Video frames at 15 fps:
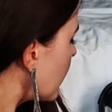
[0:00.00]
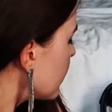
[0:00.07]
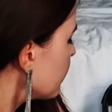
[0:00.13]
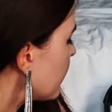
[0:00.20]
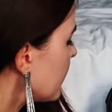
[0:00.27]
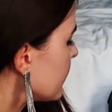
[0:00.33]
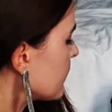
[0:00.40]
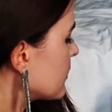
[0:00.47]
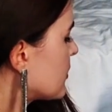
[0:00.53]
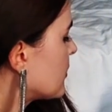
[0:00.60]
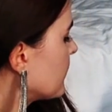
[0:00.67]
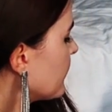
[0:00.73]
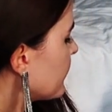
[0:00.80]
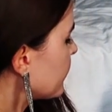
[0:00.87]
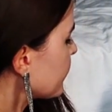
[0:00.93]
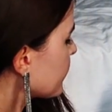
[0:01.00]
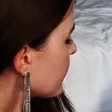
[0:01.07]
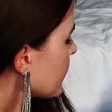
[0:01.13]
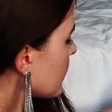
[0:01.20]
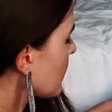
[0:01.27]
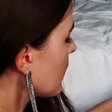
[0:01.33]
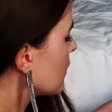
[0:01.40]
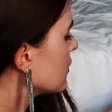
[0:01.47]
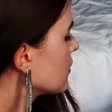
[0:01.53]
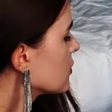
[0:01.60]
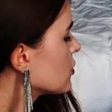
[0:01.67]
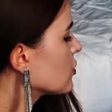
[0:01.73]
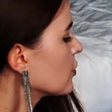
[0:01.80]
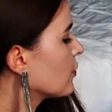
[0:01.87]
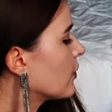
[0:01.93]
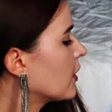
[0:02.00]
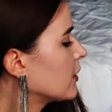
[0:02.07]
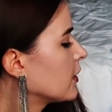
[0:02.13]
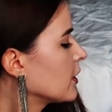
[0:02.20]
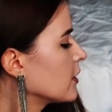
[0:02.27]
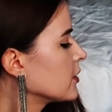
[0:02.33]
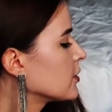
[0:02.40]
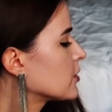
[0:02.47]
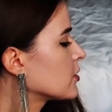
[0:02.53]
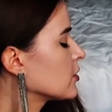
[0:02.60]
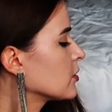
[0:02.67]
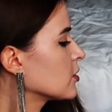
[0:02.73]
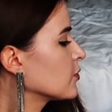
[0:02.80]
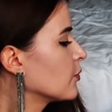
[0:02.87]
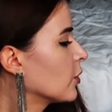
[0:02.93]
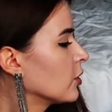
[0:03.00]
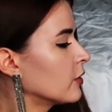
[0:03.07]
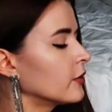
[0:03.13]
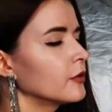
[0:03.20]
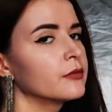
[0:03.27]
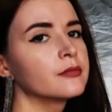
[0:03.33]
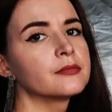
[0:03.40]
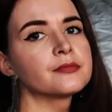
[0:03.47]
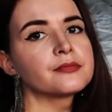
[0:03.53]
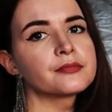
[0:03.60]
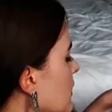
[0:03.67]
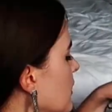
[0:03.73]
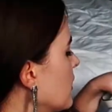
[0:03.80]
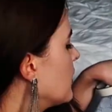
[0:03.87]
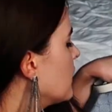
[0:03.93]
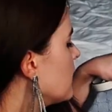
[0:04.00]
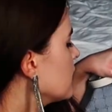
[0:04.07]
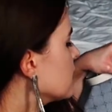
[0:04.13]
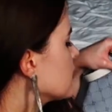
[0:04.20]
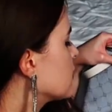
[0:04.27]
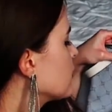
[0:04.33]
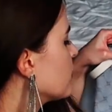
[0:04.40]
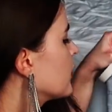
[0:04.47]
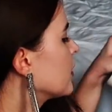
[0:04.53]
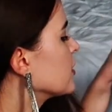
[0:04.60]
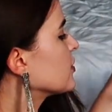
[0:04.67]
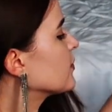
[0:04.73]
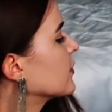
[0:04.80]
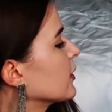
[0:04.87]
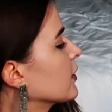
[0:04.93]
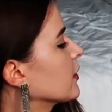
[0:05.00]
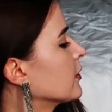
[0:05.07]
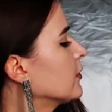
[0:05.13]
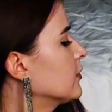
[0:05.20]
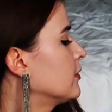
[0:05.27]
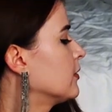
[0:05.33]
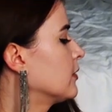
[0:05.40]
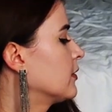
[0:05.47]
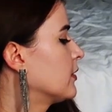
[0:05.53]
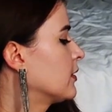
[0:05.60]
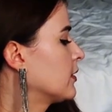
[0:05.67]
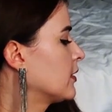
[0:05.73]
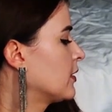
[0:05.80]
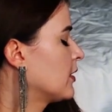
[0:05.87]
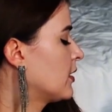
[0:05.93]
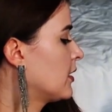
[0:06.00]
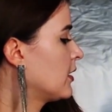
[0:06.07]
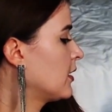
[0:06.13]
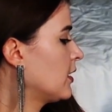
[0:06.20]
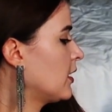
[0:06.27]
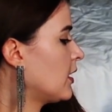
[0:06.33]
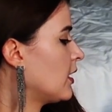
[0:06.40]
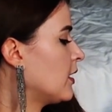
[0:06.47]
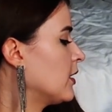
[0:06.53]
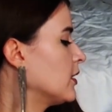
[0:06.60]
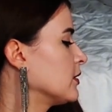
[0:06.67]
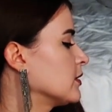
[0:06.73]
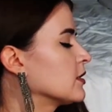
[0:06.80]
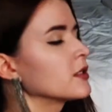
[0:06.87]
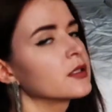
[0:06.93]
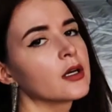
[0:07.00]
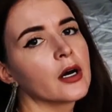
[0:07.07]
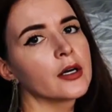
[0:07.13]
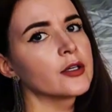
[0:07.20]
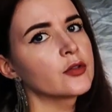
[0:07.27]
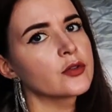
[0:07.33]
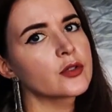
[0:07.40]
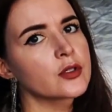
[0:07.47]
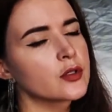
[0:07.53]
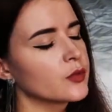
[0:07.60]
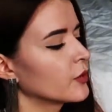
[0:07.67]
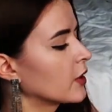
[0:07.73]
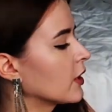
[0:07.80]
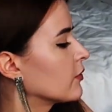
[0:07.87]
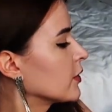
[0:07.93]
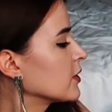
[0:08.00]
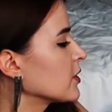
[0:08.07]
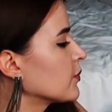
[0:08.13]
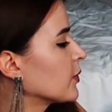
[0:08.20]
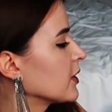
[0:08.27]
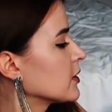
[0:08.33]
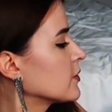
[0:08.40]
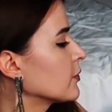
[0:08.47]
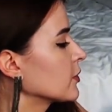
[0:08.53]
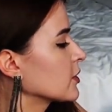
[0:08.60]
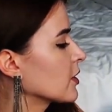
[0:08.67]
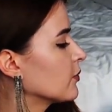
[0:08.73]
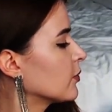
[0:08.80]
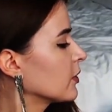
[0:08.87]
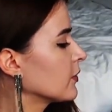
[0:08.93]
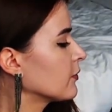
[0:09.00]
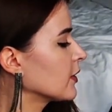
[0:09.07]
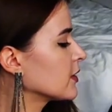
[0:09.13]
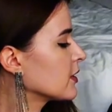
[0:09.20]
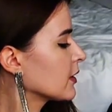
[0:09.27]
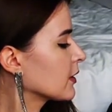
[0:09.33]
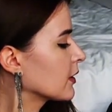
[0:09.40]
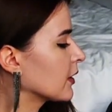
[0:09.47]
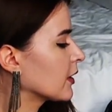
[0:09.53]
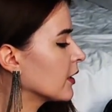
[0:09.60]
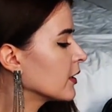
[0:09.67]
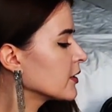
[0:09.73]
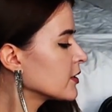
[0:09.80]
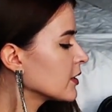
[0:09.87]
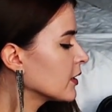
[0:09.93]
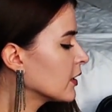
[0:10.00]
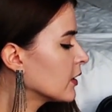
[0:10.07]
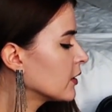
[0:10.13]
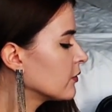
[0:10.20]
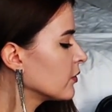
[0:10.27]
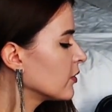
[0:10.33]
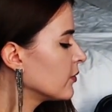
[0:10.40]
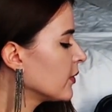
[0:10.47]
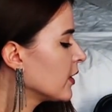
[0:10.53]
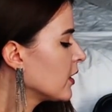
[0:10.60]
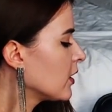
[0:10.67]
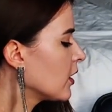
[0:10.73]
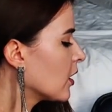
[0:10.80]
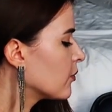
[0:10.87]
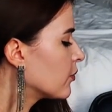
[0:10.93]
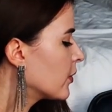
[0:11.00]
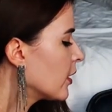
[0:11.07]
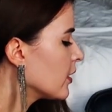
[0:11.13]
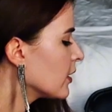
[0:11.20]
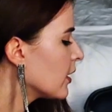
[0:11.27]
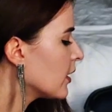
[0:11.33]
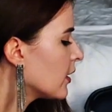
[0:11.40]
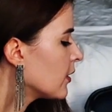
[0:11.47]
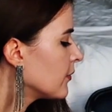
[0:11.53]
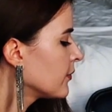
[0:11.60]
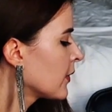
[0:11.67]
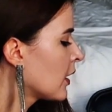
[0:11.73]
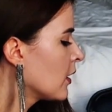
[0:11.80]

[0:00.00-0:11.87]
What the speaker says: handbags. So one is smaller and one is bigger. And I use whenever it depends. For example, if I take like cardigan with me, umbrella,